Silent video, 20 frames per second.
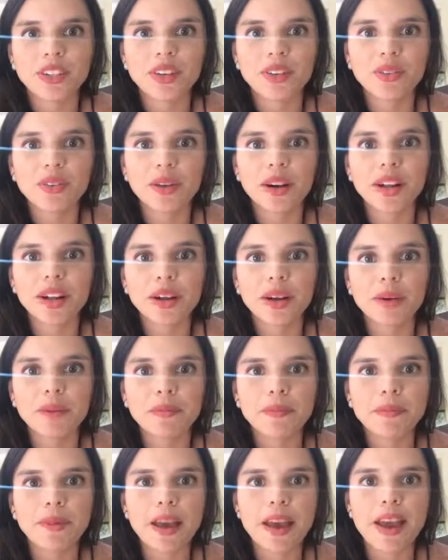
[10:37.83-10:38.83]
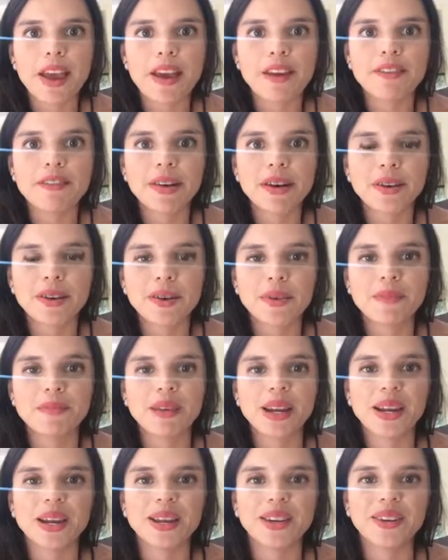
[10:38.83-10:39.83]
You're welcome, Eva
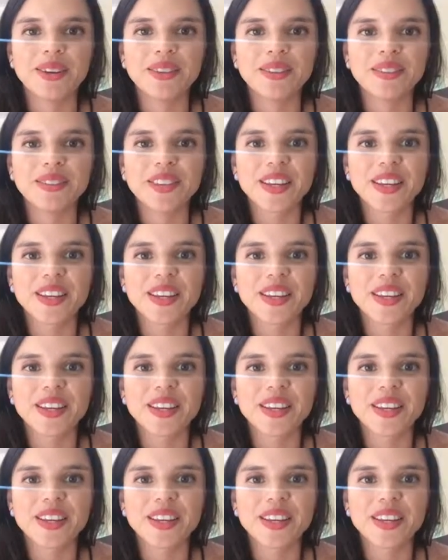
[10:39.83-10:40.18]
Romero.